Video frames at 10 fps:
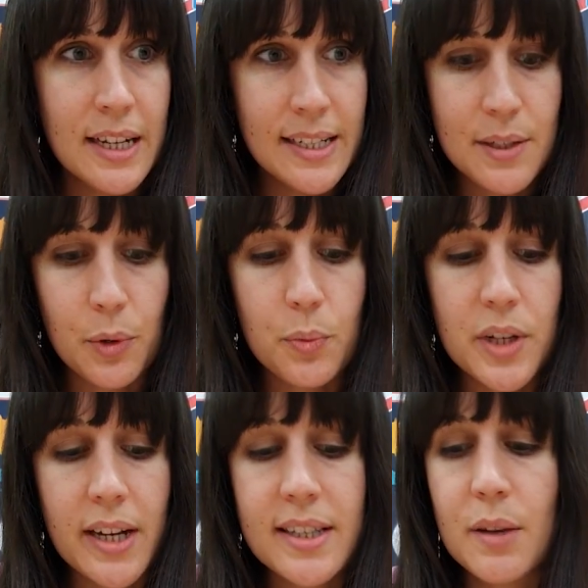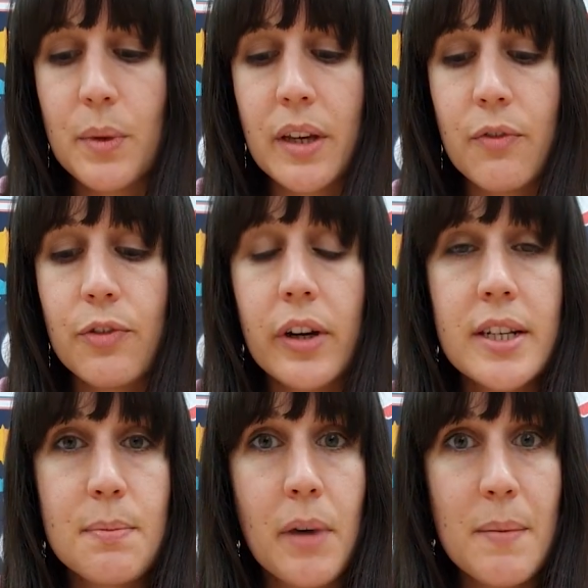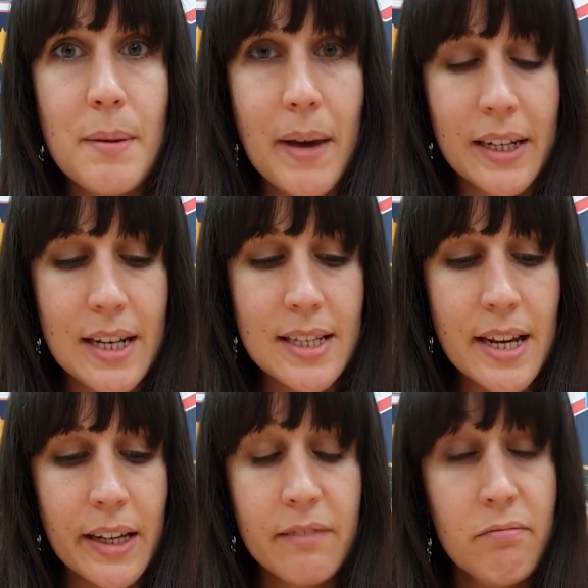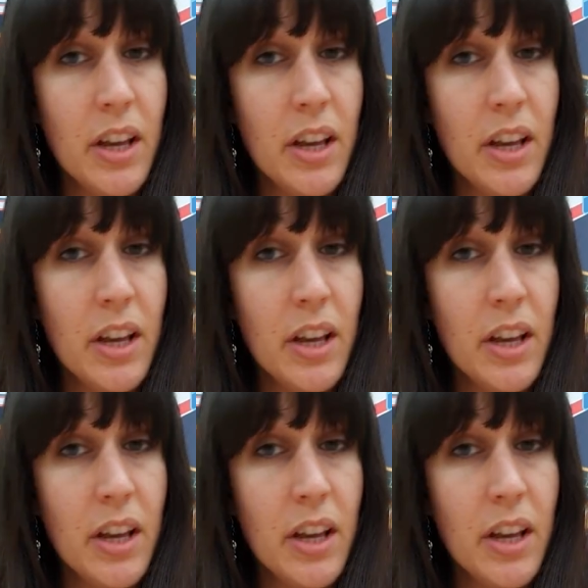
little objects that we can find might be magnetic.